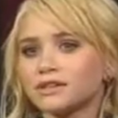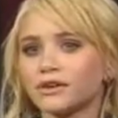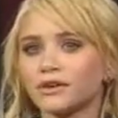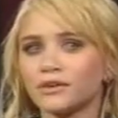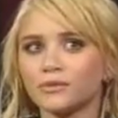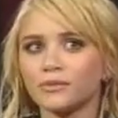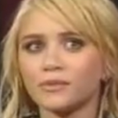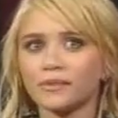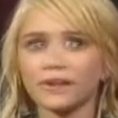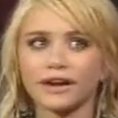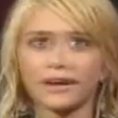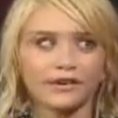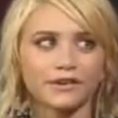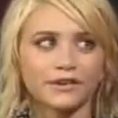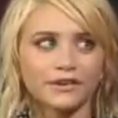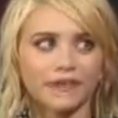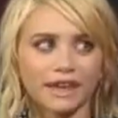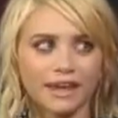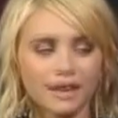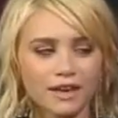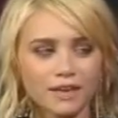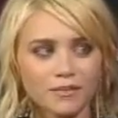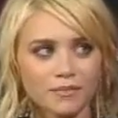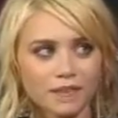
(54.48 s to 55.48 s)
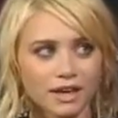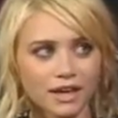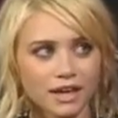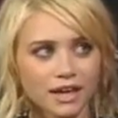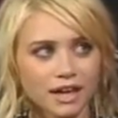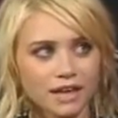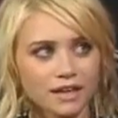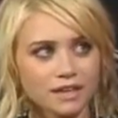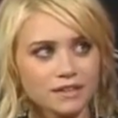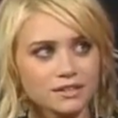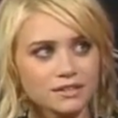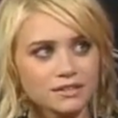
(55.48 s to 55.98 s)
to be known by your name, I
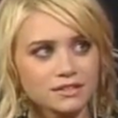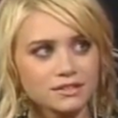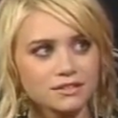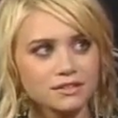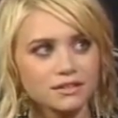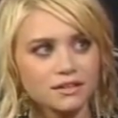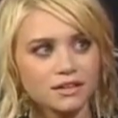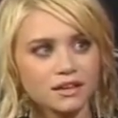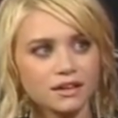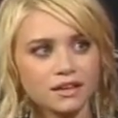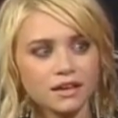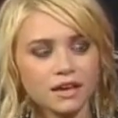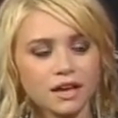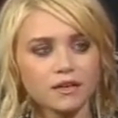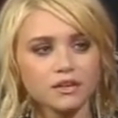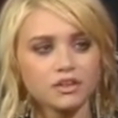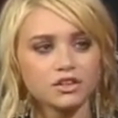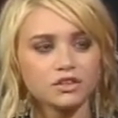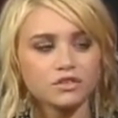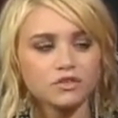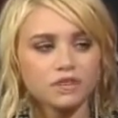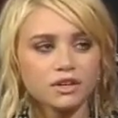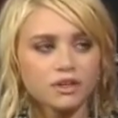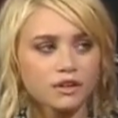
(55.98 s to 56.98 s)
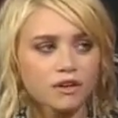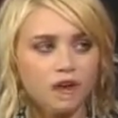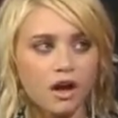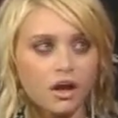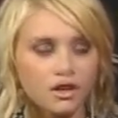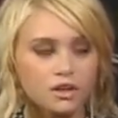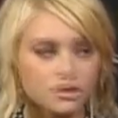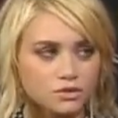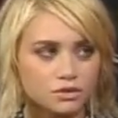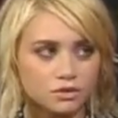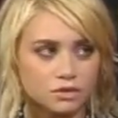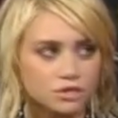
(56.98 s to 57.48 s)
guess. Yeah. yeah. yeah. Uh, you can call
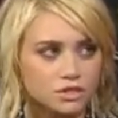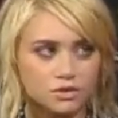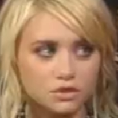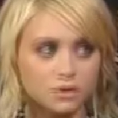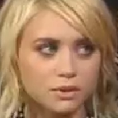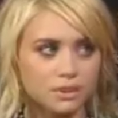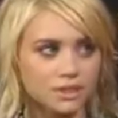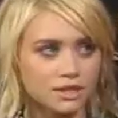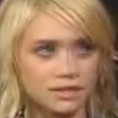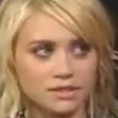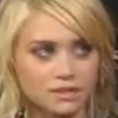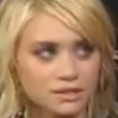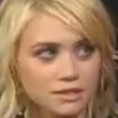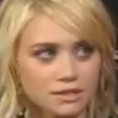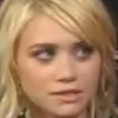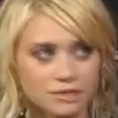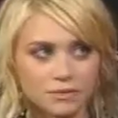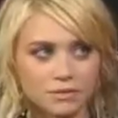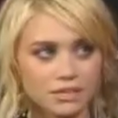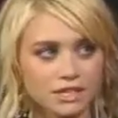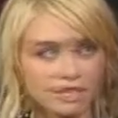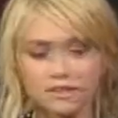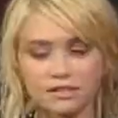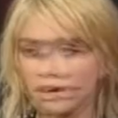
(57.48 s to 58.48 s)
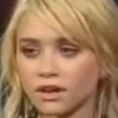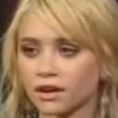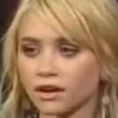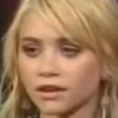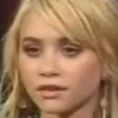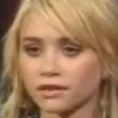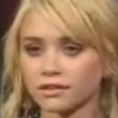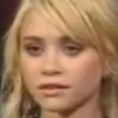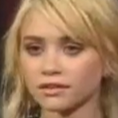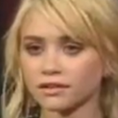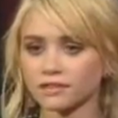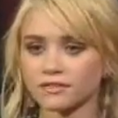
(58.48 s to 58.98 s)
us Olsen twins. I mean, it's
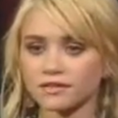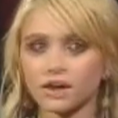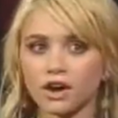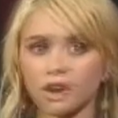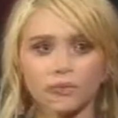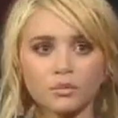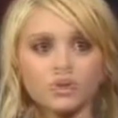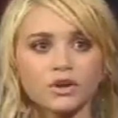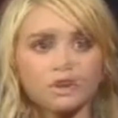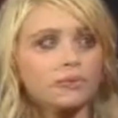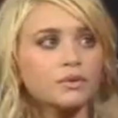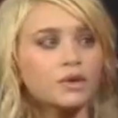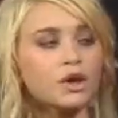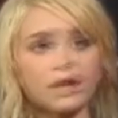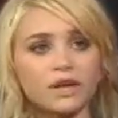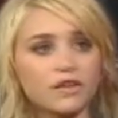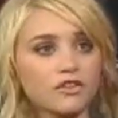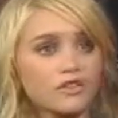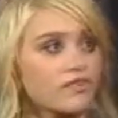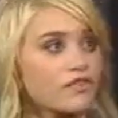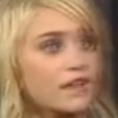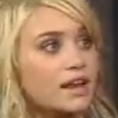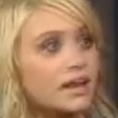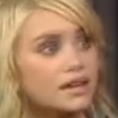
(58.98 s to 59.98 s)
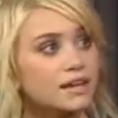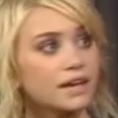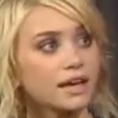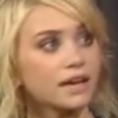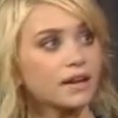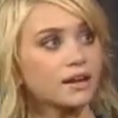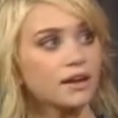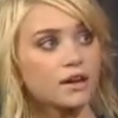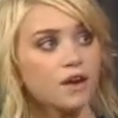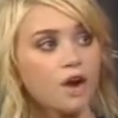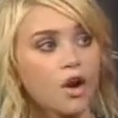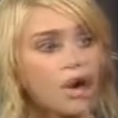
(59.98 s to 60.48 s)
not. No, it's no, not, I, I, we don't get offended
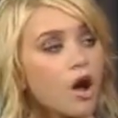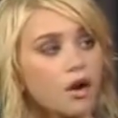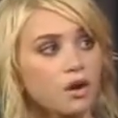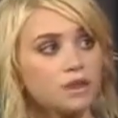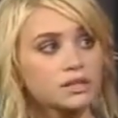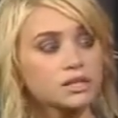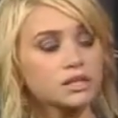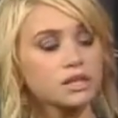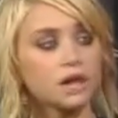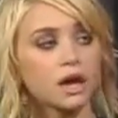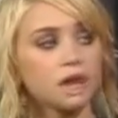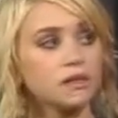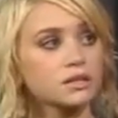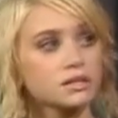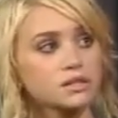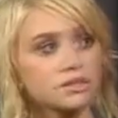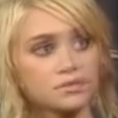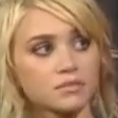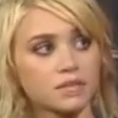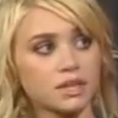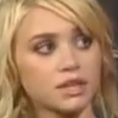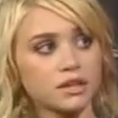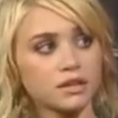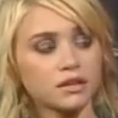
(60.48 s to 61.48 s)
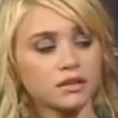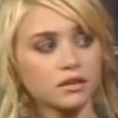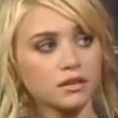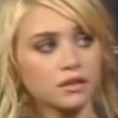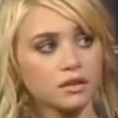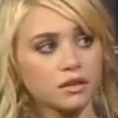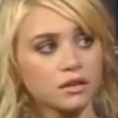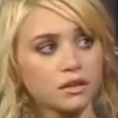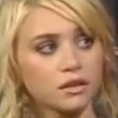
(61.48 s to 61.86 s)
no, at all. It's not something. Mary Kate